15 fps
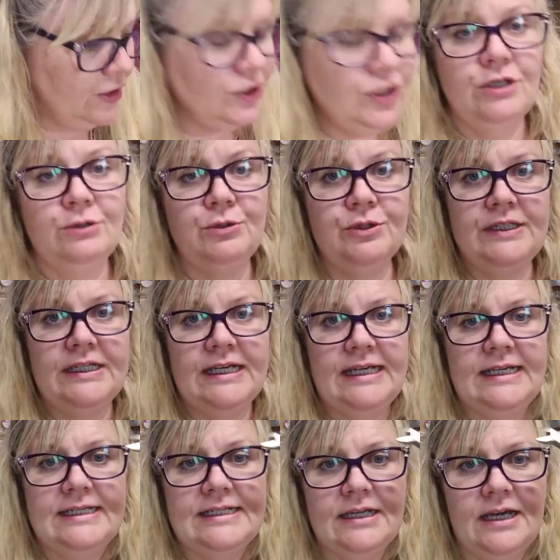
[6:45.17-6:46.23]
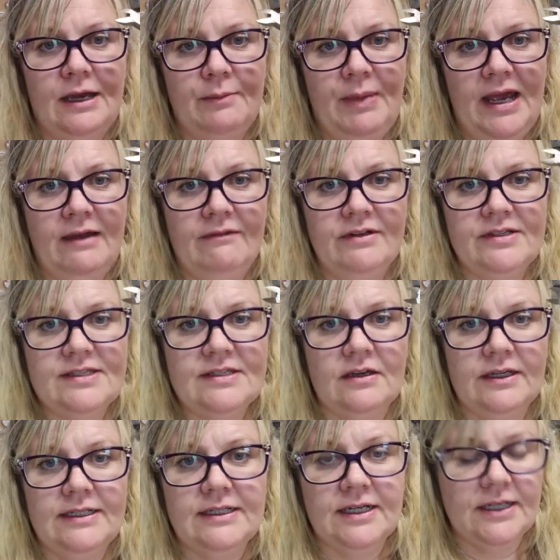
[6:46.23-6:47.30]
you will need a pair of
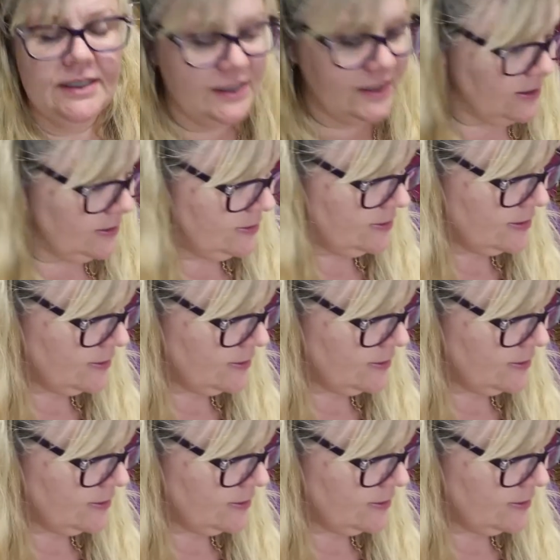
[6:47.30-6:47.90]
side cutters.